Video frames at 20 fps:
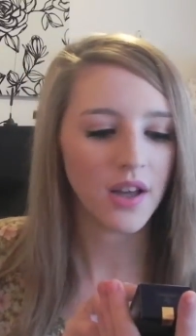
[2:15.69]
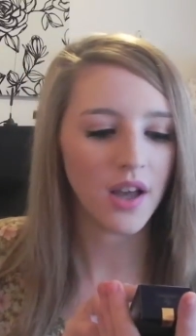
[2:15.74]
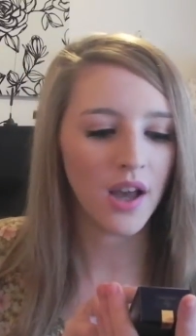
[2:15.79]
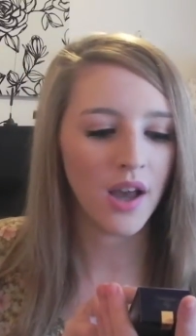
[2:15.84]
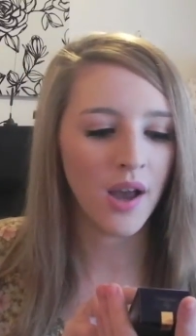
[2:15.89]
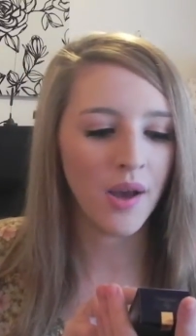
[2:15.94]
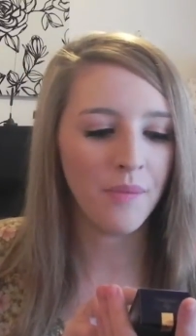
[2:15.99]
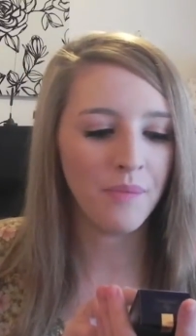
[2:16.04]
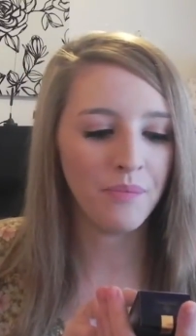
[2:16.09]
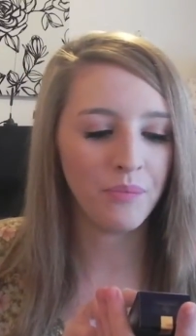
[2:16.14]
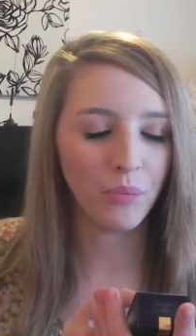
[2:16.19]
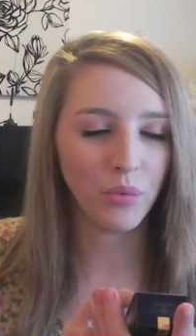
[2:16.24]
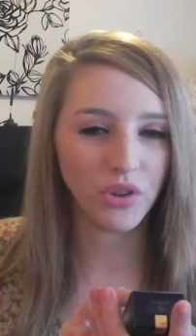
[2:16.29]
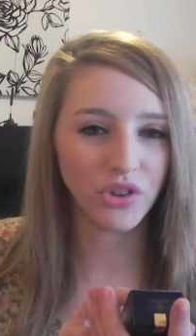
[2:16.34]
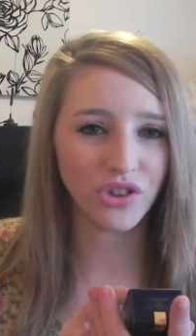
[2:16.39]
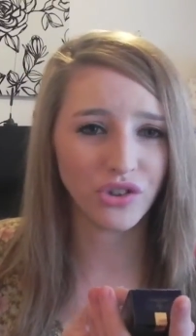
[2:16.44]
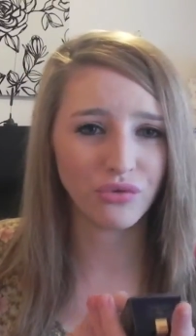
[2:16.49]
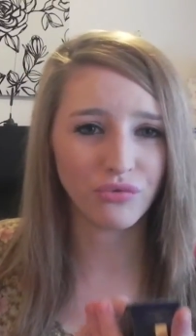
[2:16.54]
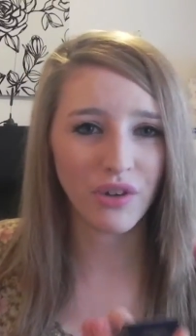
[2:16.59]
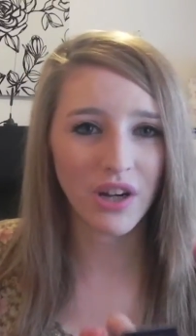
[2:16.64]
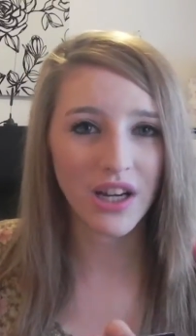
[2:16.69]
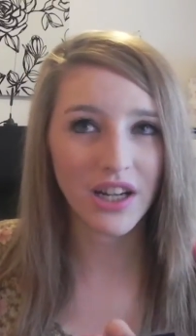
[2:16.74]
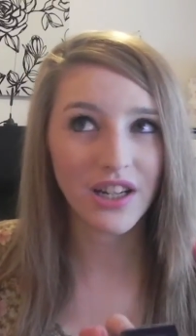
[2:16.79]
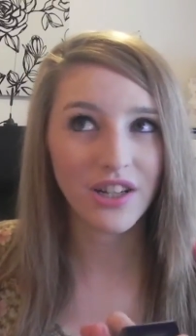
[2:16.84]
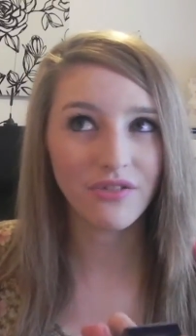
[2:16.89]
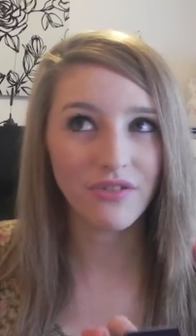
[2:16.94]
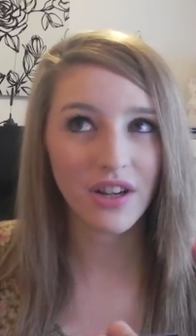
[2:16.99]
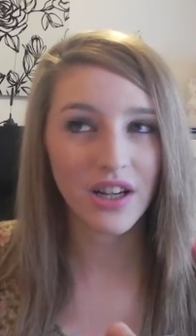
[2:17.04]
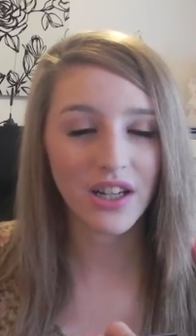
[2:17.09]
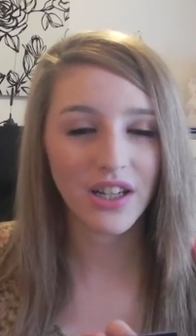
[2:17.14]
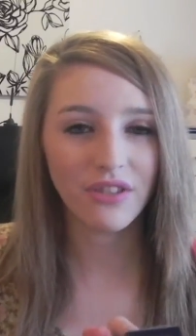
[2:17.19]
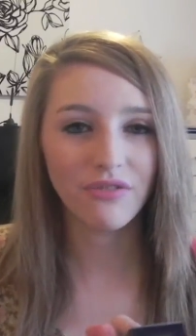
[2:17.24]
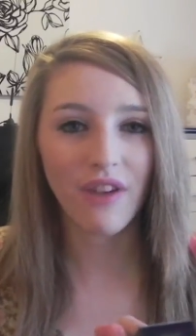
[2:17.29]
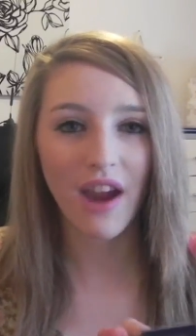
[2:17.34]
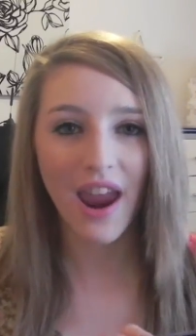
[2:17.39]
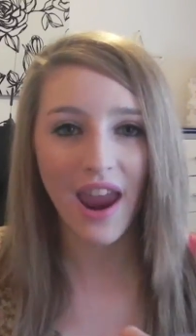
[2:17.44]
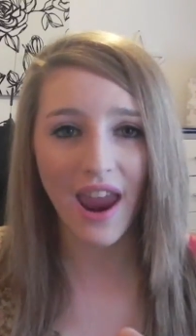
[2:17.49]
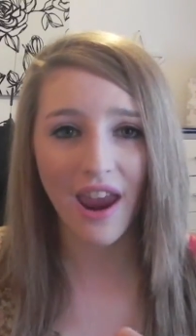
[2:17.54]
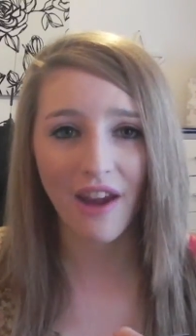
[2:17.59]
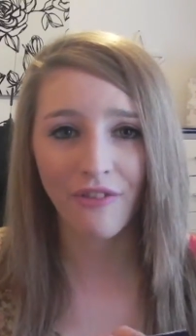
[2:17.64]
which is really, really
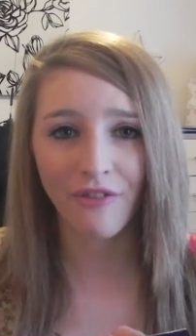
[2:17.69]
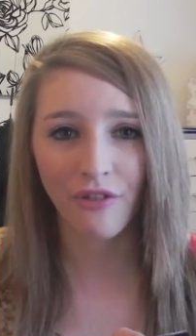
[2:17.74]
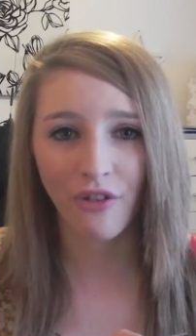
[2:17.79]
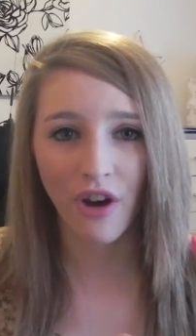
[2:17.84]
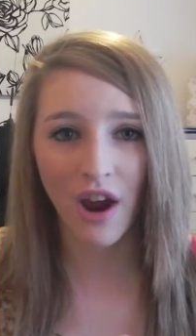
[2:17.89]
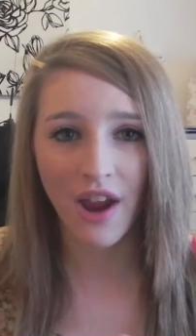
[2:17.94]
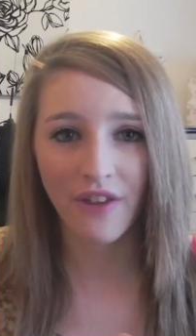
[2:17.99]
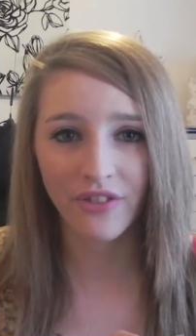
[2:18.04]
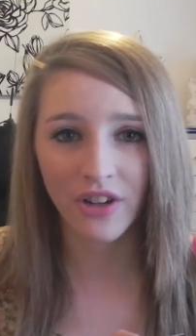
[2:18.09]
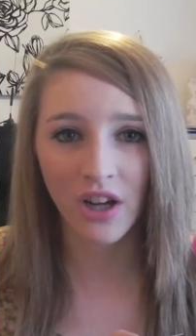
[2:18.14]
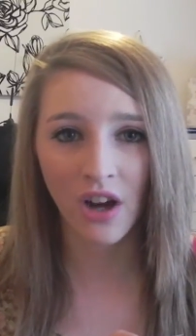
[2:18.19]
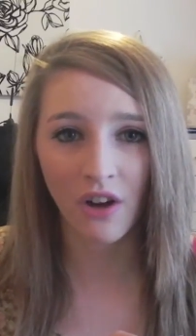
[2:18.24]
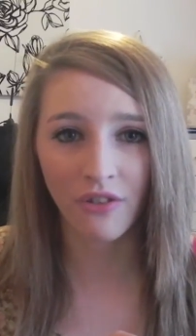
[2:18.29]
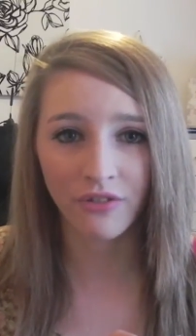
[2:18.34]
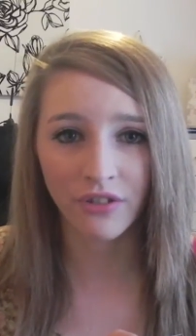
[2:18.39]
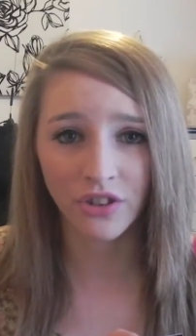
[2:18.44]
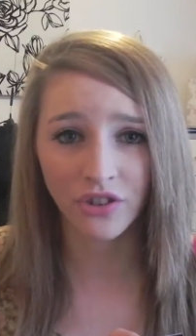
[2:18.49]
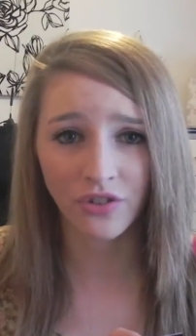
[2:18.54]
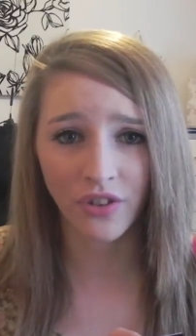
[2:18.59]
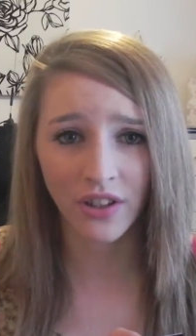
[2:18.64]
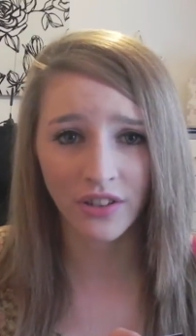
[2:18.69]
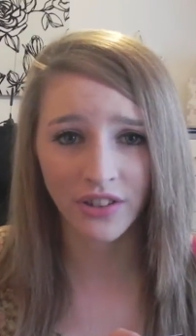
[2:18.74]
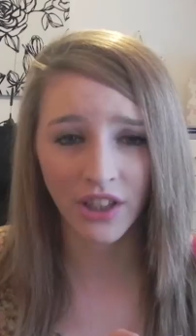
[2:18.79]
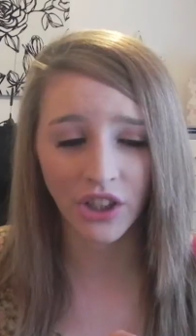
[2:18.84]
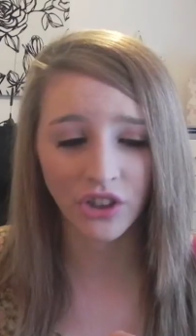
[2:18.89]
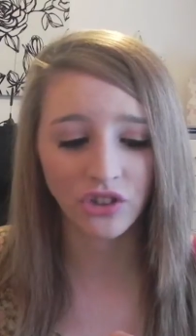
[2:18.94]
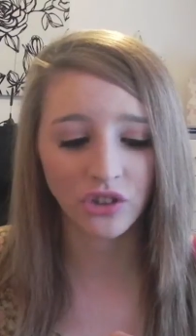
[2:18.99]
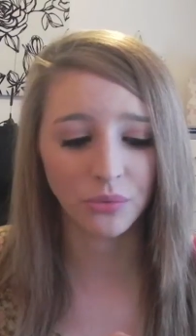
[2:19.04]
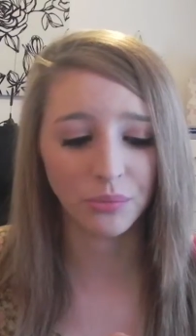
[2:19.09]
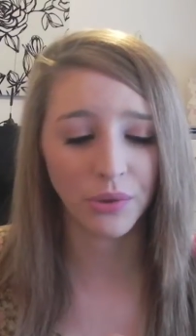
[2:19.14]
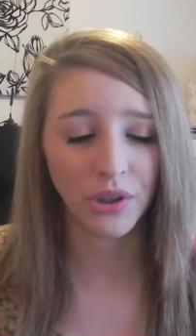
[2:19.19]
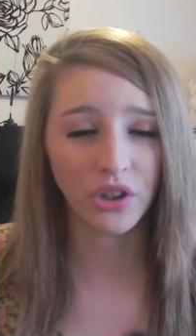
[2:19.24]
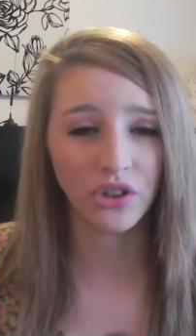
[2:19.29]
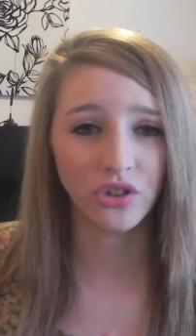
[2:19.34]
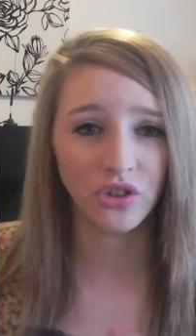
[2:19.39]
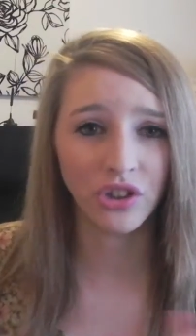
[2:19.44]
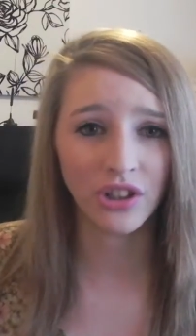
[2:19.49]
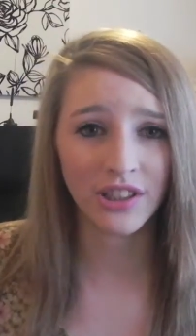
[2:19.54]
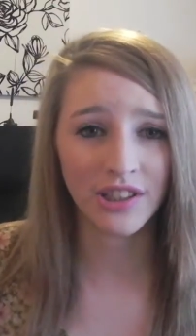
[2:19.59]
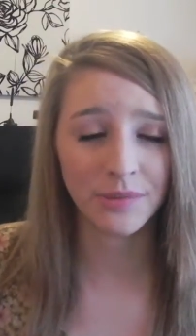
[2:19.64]
rare for a heavy coverage foundation,
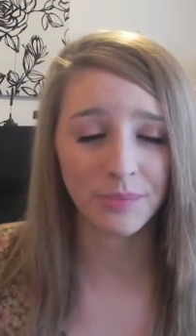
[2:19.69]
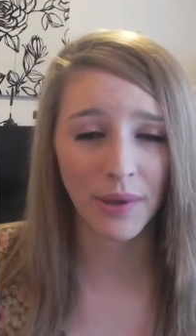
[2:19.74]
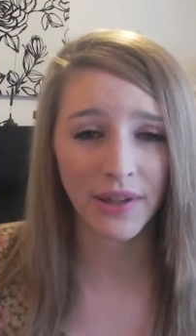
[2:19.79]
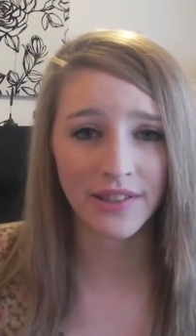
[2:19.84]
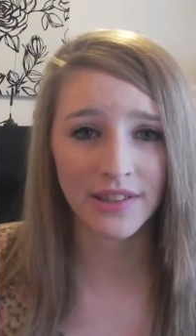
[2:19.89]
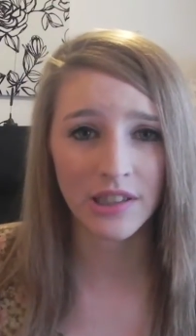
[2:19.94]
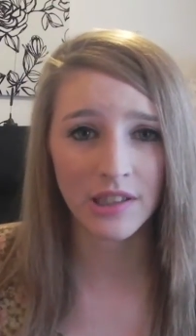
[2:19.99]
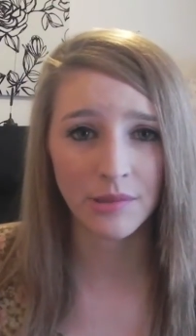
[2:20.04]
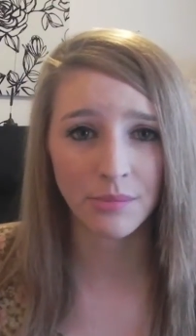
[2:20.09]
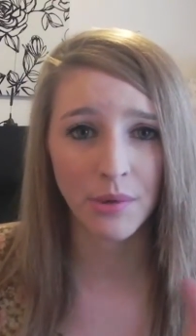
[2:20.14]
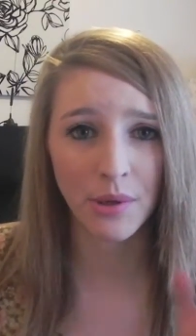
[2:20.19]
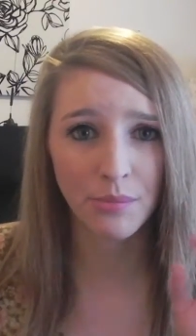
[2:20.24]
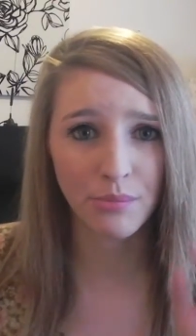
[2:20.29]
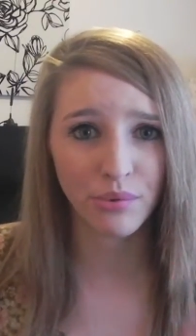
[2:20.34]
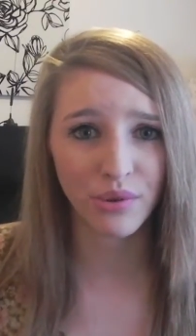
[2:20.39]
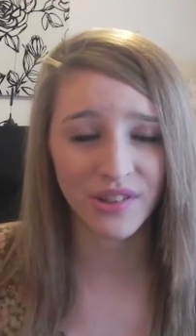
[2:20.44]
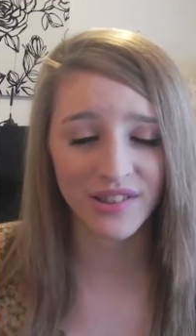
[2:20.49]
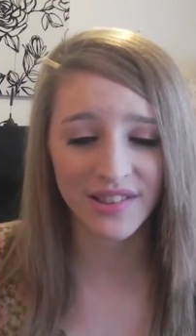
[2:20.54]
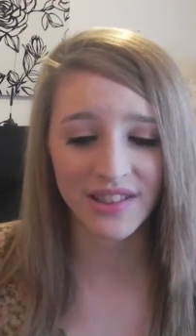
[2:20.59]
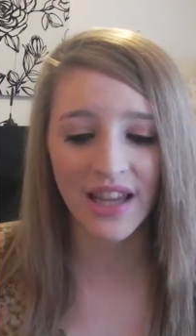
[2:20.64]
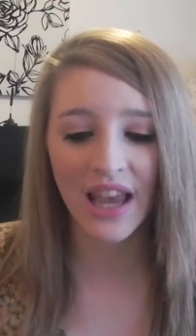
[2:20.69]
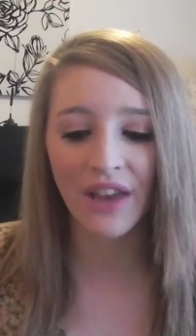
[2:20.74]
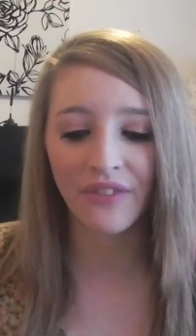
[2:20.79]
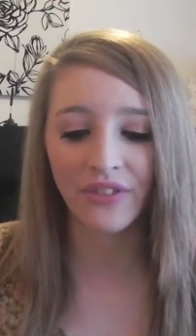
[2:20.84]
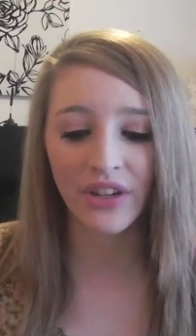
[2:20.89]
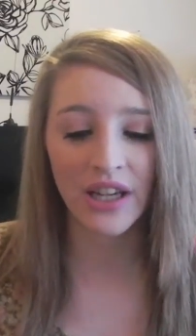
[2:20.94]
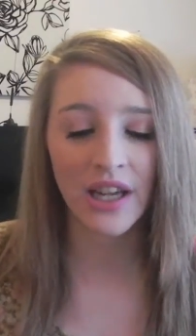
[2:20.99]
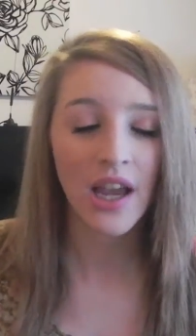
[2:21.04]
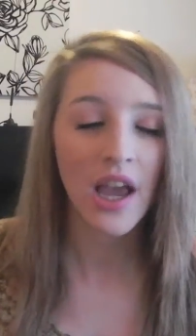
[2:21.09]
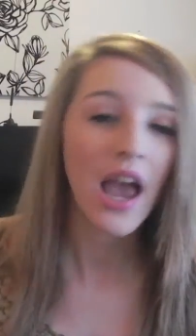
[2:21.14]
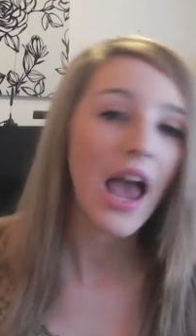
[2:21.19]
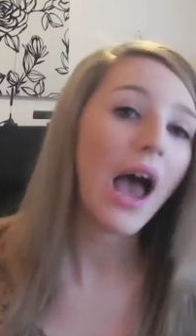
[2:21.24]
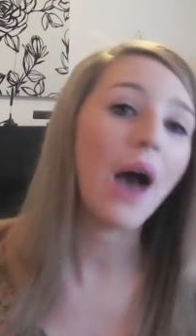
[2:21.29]
because you'd expect it to be pretty heavy.